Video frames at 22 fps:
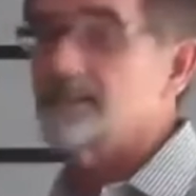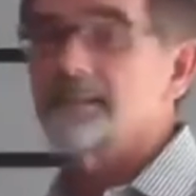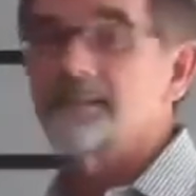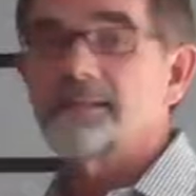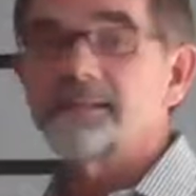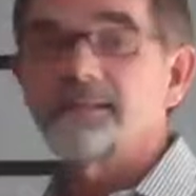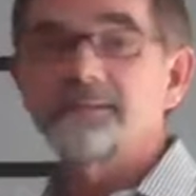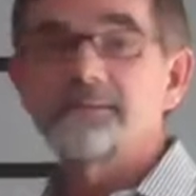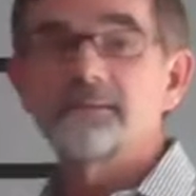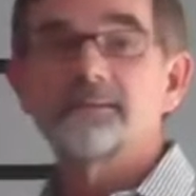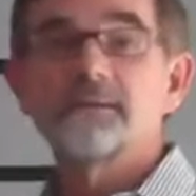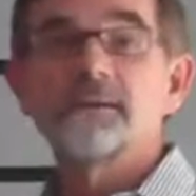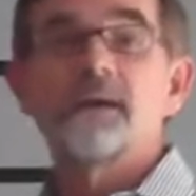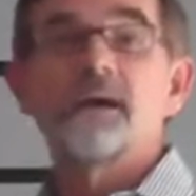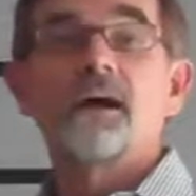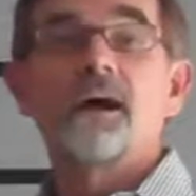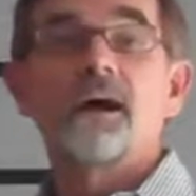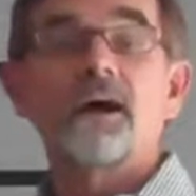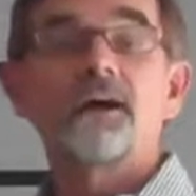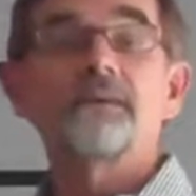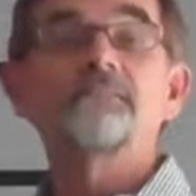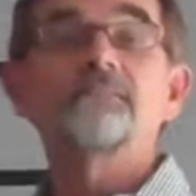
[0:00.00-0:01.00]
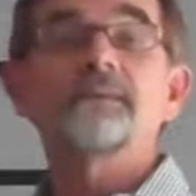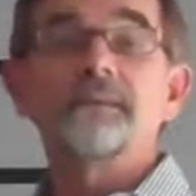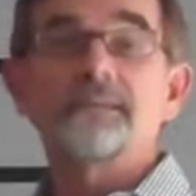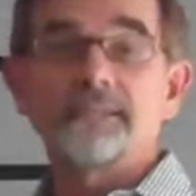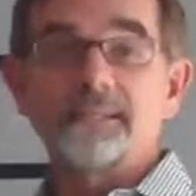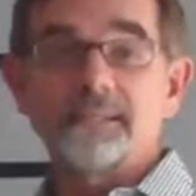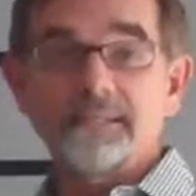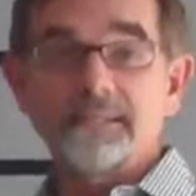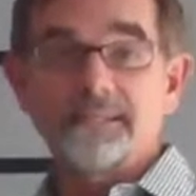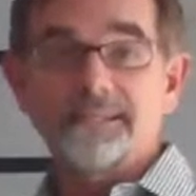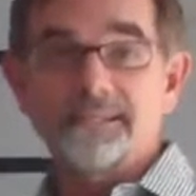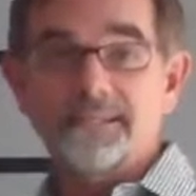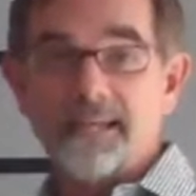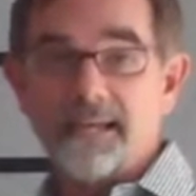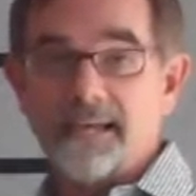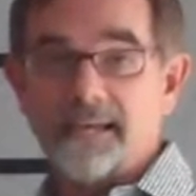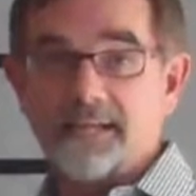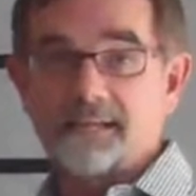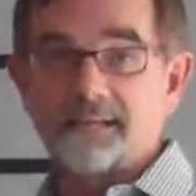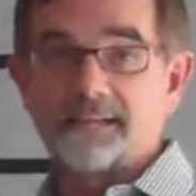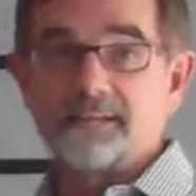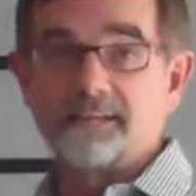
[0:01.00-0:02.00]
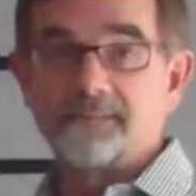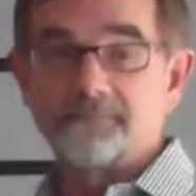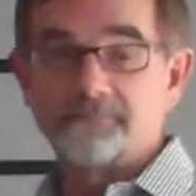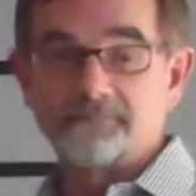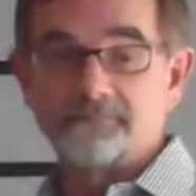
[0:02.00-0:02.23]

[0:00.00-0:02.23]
and clear of any debt.